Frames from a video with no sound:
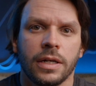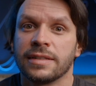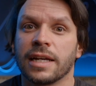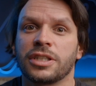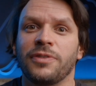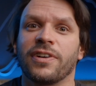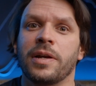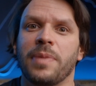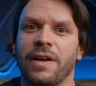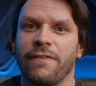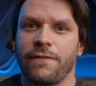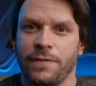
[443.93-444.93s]
It's actually very
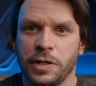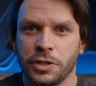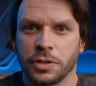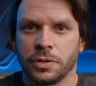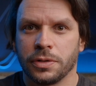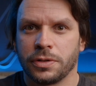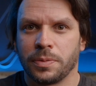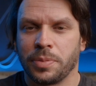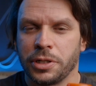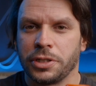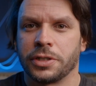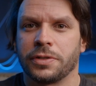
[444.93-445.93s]
beneficial to
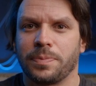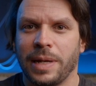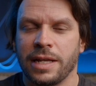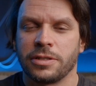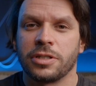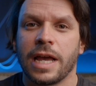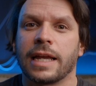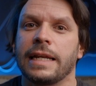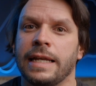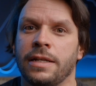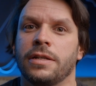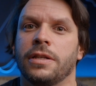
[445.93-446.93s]
put your pants and jacket
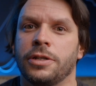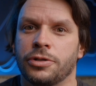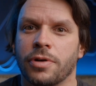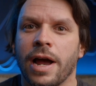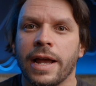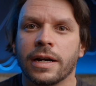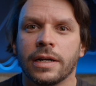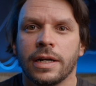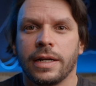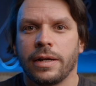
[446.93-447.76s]
into the dryer